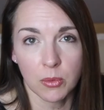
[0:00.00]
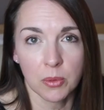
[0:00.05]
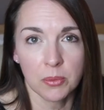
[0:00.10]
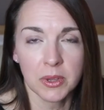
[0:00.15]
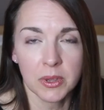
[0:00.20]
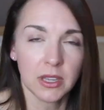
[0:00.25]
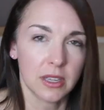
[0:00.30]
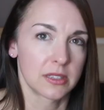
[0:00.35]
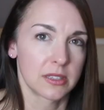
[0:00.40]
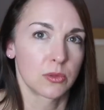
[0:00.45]

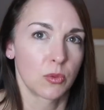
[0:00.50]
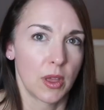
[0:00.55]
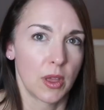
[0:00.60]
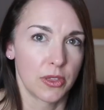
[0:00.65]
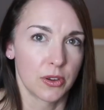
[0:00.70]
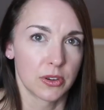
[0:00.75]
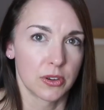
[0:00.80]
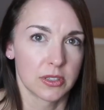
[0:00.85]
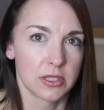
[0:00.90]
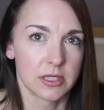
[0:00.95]
moment because the
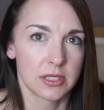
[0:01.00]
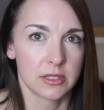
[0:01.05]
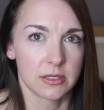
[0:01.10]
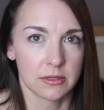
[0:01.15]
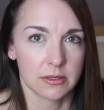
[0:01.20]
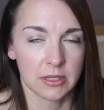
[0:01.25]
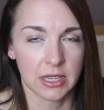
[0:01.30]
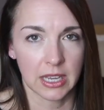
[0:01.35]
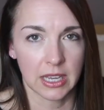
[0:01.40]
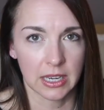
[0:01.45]
weather is
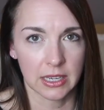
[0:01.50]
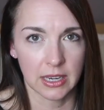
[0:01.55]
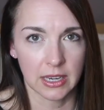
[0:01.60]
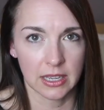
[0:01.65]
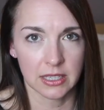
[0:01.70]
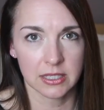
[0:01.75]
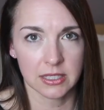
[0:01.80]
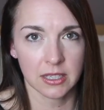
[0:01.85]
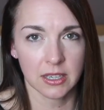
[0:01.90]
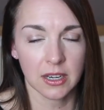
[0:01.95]
getting
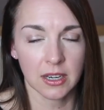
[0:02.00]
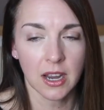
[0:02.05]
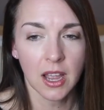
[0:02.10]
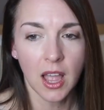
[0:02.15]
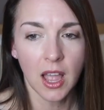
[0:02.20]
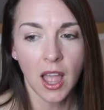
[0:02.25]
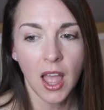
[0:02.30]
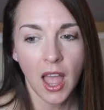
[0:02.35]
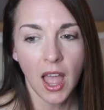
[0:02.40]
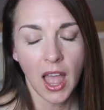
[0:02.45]
nicer,
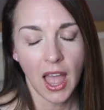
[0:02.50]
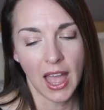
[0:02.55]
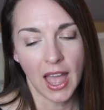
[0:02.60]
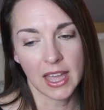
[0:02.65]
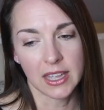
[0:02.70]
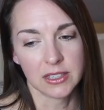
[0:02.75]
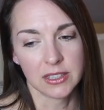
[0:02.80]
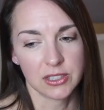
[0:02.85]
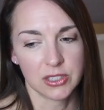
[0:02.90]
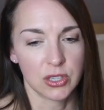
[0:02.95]

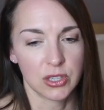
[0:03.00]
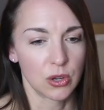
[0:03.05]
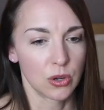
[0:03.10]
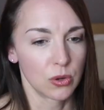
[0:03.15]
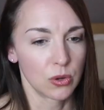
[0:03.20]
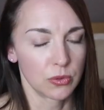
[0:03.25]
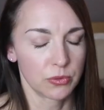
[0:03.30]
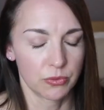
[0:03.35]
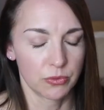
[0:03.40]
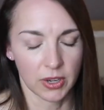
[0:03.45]
and
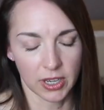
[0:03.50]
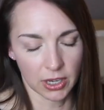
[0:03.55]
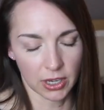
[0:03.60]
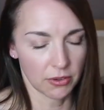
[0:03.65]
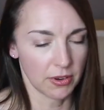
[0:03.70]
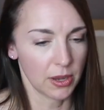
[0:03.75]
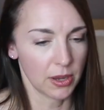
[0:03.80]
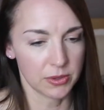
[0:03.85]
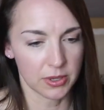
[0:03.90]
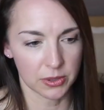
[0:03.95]
so running
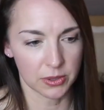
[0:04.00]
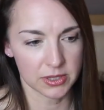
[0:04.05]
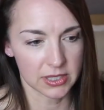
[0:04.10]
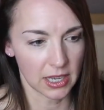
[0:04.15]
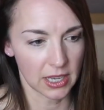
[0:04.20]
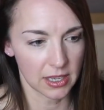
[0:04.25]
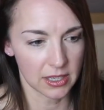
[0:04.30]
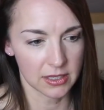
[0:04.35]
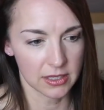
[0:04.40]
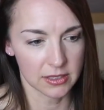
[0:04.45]
around
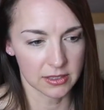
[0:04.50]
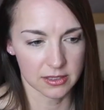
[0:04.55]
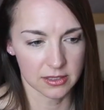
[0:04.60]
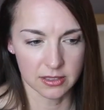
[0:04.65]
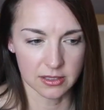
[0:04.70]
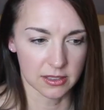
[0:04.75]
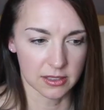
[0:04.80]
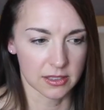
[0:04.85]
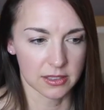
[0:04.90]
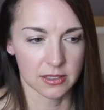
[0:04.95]
outside is
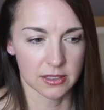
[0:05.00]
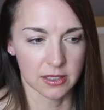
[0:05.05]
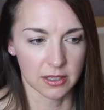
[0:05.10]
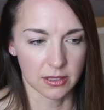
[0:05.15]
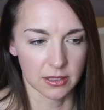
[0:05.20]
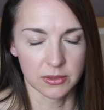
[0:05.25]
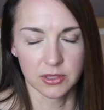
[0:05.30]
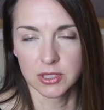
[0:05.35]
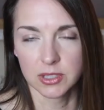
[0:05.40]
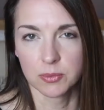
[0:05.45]
just,
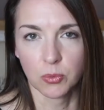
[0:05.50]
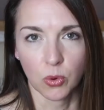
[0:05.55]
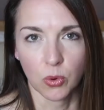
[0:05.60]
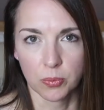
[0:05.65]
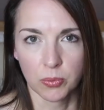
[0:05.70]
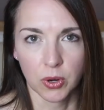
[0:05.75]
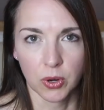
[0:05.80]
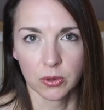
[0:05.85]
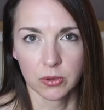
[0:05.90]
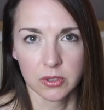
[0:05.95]
they're just more
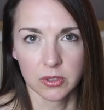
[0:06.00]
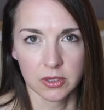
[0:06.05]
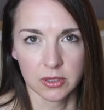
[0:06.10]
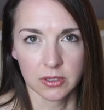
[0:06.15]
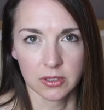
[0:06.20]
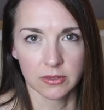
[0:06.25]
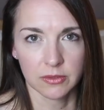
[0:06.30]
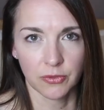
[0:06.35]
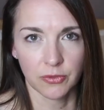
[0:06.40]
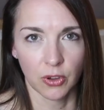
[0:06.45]
prone
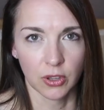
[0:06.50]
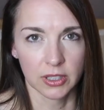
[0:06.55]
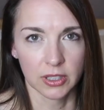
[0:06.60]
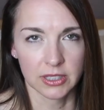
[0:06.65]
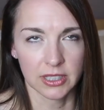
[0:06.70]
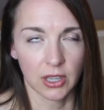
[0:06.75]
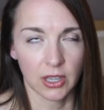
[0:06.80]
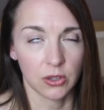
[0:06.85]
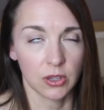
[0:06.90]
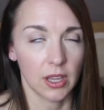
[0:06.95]
to falling
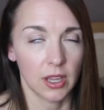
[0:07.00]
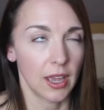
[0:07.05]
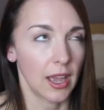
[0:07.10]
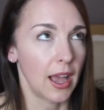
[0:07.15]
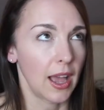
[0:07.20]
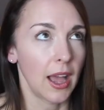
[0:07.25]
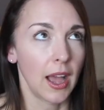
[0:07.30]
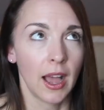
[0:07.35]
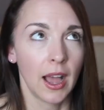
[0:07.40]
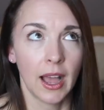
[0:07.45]
down.
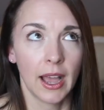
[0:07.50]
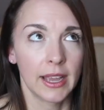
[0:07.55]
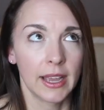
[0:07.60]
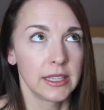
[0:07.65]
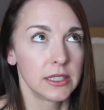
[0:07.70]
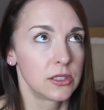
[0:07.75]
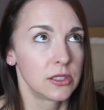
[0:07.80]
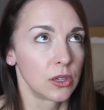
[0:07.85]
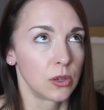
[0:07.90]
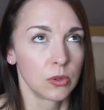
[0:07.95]

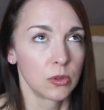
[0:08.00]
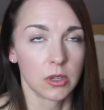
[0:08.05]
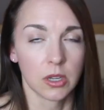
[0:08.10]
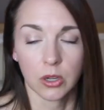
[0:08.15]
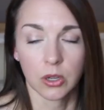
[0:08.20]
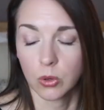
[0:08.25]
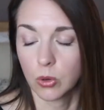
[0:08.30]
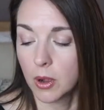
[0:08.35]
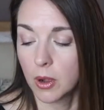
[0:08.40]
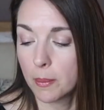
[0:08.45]
I don't
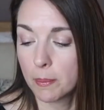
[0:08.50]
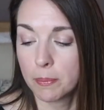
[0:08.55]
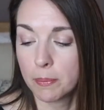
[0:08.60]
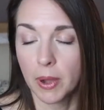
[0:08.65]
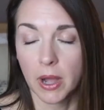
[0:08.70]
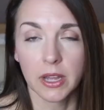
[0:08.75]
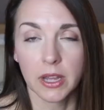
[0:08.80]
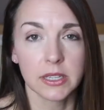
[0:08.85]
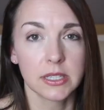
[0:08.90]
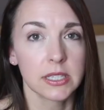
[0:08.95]
know,
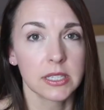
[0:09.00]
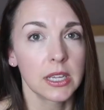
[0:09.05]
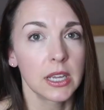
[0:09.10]
but